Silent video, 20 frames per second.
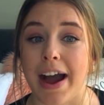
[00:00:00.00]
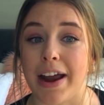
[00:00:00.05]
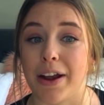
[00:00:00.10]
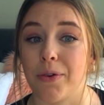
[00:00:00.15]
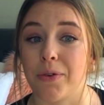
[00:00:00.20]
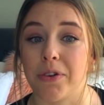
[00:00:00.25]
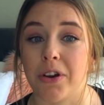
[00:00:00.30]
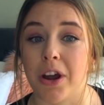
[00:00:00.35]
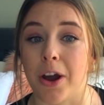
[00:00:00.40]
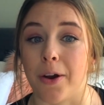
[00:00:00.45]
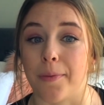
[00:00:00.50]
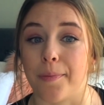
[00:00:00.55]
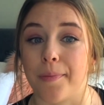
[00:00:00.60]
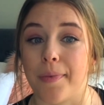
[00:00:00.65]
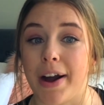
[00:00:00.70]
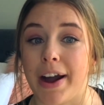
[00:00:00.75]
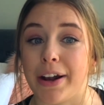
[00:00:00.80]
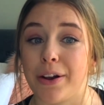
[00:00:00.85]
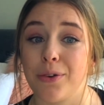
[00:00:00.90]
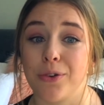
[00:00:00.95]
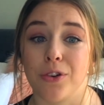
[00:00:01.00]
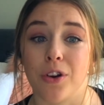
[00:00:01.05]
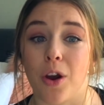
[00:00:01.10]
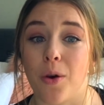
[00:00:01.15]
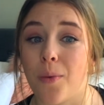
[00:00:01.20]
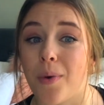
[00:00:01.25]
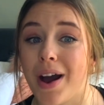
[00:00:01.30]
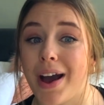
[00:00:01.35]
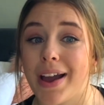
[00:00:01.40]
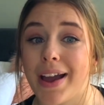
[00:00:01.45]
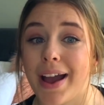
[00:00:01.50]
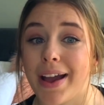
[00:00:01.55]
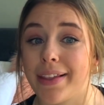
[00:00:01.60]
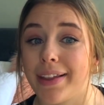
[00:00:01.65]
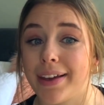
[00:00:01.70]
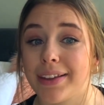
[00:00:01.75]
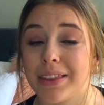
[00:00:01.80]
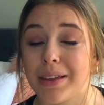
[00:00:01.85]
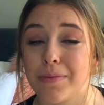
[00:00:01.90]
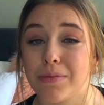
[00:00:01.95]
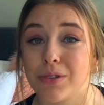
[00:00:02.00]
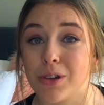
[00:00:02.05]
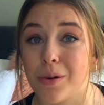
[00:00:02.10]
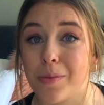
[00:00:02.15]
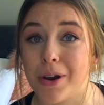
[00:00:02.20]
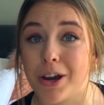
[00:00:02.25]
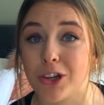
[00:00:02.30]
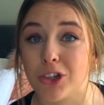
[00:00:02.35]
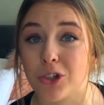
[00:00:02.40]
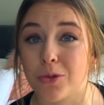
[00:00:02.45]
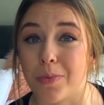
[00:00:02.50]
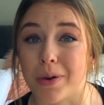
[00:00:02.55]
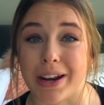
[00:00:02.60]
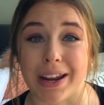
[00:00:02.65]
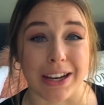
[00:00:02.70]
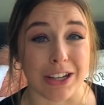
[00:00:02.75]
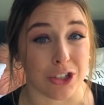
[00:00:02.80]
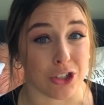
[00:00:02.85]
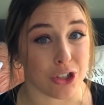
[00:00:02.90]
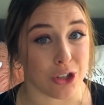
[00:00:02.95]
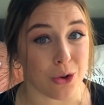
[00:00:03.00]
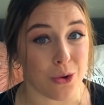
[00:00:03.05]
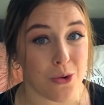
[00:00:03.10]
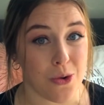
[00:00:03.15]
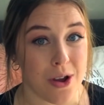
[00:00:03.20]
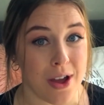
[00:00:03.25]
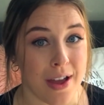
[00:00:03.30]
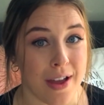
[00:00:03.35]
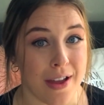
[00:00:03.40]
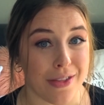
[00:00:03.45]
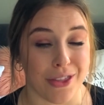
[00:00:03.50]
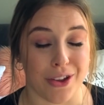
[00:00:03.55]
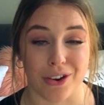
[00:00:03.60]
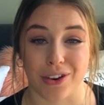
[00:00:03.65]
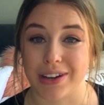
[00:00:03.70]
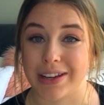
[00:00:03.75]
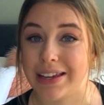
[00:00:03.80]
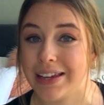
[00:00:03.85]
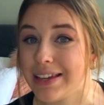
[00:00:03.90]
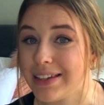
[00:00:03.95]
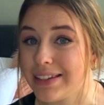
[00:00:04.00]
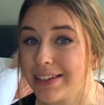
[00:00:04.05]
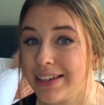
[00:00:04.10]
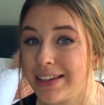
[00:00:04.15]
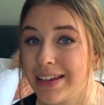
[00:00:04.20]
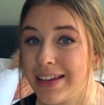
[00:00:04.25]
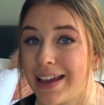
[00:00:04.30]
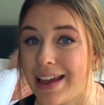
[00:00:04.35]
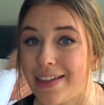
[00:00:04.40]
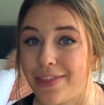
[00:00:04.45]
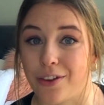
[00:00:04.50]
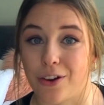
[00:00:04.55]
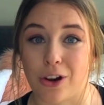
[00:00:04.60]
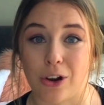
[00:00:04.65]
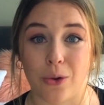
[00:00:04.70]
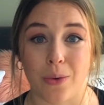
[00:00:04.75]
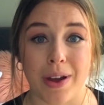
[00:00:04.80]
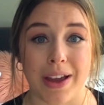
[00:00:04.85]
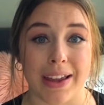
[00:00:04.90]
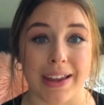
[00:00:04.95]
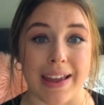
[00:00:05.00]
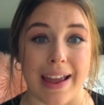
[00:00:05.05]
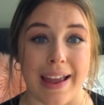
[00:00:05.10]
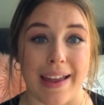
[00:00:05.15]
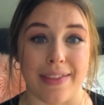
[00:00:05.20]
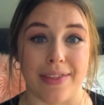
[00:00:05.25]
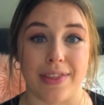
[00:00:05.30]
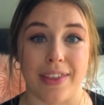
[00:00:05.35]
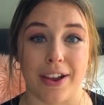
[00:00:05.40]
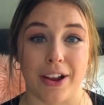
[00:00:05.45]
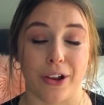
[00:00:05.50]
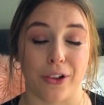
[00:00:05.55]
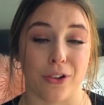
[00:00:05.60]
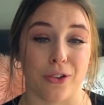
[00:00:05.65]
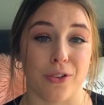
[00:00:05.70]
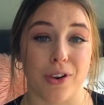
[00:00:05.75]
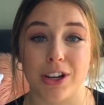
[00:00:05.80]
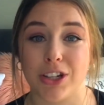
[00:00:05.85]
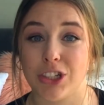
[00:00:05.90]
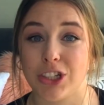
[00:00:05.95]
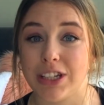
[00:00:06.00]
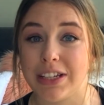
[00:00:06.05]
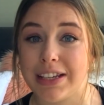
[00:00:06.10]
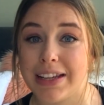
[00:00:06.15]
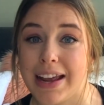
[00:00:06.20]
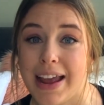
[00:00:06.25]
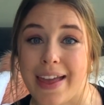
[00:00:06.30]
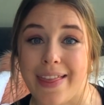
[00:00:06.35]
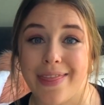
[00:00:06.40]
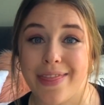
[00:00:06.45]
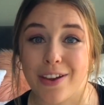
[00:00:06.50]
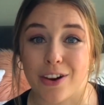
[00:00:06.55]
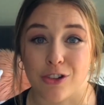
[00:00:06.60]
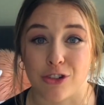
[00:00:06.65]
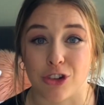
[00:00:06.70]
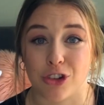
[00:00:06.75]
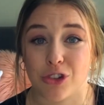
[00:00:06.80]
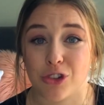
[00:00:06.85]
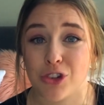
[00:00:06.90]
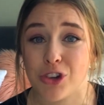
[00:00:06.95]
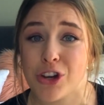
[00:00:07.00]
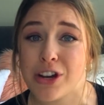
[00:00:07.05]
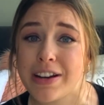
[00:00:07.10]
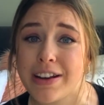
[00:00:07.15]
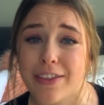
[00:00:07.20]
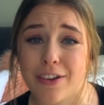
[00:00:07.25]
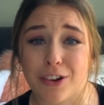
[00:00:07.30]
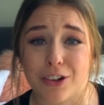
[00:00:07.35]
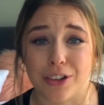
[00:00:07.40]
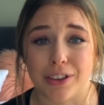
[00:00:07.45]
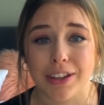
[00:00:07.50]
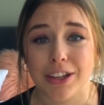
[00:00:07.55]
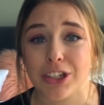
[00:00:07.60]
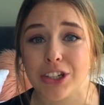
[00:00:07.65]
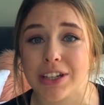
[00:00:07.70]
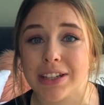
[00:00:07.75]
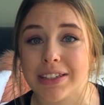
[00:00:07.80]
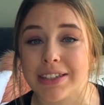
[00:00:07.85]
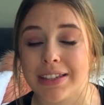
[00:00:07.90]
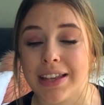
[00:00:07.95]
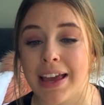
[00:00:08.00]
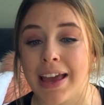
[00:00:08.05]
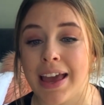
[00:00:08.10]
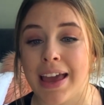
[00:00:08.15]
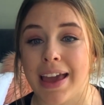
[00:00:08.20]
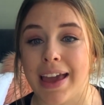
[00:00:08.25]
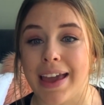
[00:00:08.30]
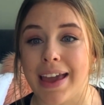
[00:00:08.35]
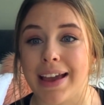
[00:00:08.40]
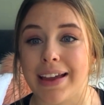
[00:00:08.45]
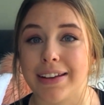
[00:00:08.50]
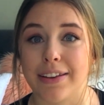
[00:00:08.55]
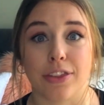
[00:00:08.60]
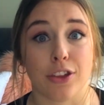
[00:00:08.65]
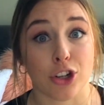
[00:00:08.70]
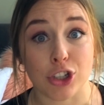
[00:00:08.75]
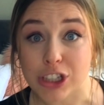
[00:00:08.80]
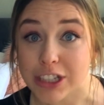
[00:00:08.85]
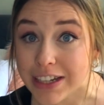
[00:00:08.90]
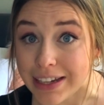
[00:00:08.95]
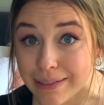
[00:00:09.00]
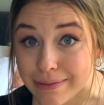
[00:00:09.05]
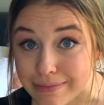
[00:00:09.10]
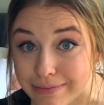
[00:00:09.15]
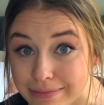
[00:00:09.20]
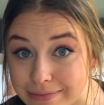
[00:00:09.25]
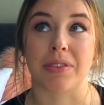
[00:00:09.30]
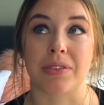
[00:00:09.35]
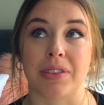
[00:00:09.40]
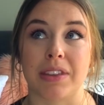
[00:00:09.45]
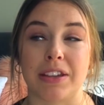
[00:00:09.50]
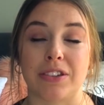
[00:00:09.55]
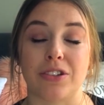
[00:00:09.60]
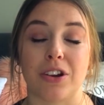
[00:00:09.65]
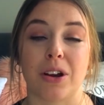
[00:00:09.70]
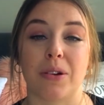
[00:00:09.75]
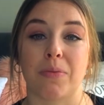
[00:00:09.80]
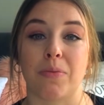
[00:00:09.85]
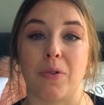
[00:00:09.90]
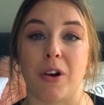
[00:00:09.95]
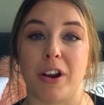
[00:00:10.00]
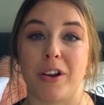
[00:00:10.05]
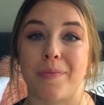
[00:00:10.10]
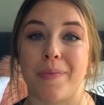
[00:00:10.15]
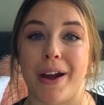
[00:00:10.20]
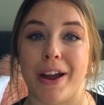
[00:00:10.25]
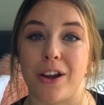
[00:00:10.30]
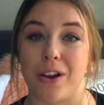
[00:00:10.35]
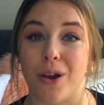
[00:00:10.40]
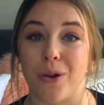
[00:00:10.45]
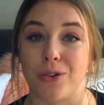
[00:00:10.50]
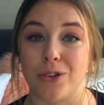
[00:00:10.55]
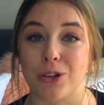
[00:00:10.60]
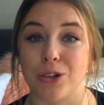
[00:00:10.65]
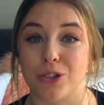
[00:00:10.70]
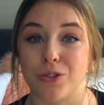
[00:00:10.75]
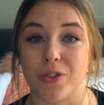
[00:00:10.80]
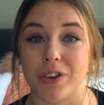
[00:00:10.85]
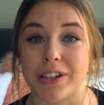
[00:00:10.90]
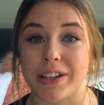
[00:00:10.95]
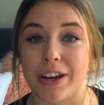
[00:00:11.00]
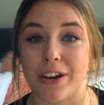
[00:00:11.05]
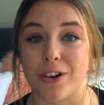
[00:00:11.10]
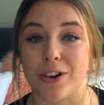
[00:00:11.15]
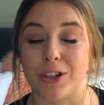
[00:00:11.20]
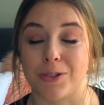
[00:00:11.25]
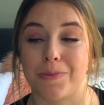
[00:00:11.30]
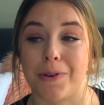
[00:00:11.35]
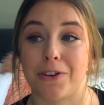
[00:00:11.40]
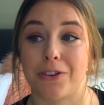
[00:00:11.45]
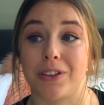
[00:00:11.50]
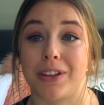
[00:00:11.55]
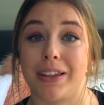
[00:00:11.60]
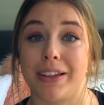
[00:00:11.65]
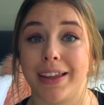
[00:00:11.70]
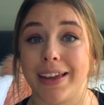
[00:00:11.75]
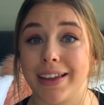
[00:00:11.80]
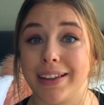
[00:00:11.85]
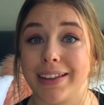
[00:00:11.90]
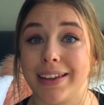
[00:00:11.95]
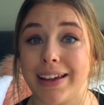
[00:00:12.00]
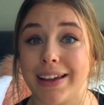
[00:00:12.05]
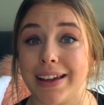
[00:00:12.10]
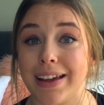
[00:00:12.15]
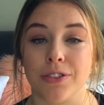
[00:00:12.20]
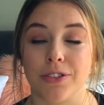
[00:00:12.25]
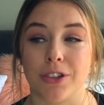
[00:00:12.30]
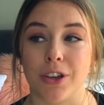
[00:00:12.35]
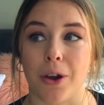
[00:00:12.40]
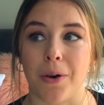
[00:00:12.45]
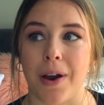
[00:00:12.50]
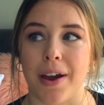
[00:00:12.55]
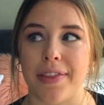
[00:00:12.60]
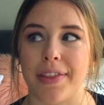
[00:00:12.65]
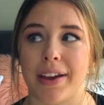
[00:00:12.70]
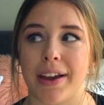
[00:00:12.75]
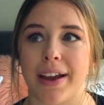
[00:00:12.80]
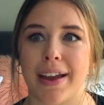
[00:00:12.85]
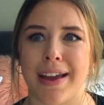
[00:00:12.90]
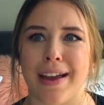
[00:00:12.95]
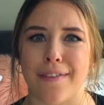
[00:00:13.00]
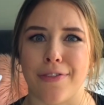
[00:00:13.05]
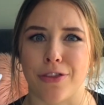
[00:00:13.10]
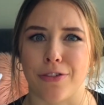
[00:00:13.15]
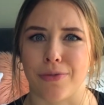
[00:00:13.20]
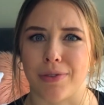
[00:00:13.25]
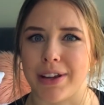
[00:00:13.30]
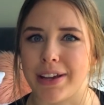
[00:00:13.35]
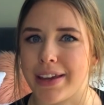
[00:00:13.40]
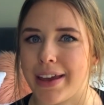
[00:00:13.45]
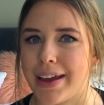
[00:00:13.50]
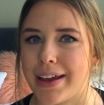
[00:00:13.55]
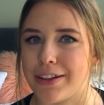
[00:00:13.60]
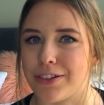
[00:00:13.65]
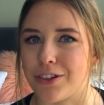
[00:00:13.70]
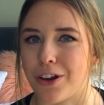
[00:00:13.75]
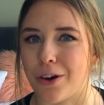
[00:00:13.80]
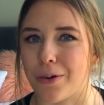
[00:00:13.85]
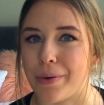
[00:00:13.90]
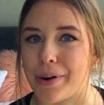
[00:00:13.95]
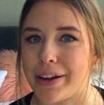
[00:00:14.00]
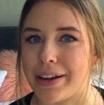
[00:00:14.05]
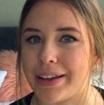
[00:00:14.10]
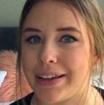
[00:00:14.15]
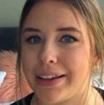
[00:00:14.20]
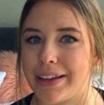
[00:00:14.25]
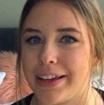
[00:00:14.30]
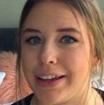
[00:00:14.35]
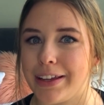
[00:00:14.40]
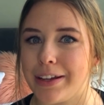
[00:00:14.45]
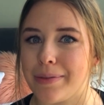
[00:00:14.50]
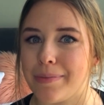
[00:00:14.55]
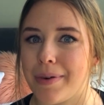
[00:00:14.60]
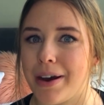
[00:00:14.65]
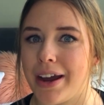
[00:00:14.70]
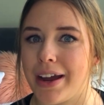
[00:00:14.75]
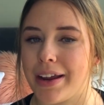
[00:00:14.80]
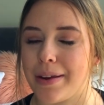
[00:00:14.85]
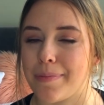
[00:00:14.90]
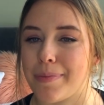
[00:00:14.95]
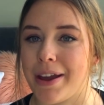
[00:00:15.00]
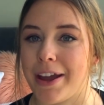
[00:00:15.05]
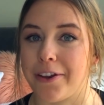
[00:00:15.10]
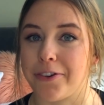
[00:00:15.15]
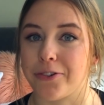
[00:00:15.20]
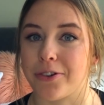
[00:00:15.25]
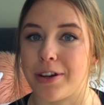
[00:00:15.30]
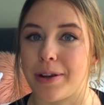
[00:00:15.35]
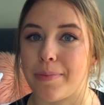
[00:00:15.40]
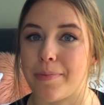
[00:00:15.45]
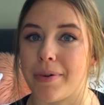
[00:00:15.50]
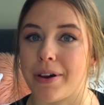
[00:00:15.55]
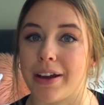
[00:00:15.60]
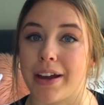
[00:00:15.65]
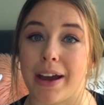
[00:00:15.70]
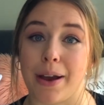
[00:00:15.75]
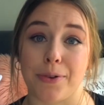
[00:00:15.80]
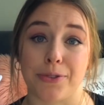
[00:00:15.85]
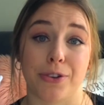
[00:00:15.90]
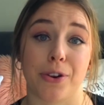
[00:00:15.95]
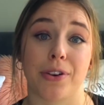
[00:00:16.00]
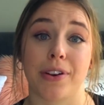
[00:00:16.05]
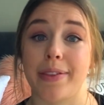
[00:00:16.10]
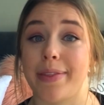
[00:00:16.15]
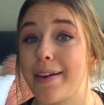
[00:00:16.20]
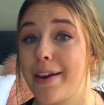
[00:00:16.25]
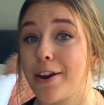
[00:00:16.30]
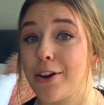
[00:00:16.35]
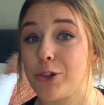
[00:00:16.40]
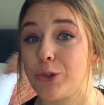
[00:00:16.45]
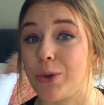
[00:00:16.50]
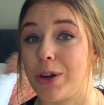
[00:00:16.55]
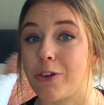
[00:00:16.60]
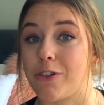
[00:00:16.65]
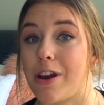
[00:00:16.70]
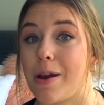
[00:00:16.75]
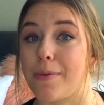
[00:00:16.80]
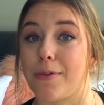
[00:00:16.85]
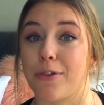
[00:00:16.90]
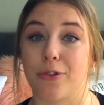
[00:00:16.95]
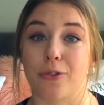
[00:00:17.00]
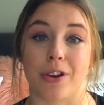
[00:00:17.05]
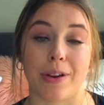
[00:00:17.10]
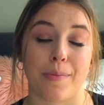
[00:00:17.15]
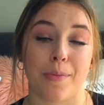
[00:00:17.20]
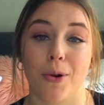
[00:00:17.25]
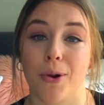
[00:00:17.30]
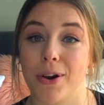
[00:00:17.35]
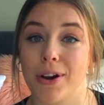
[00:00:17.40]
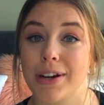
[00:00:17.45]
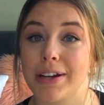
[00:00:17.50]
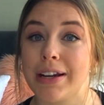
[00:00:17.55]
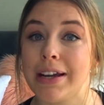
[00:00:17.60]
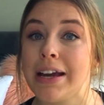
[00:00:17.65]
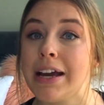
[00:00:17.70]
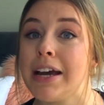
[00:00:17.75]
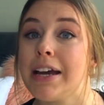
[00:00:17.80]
don't know. I don't know why I like them so much, but I do. They're easy and they're quick and they're crunchy and they're just good and they're delicious and they're cheap. These are one of my go-tos for dinner, especially lately. So I think I have 3 cans already in my pantry, but I was already there, so I grabbed 3 more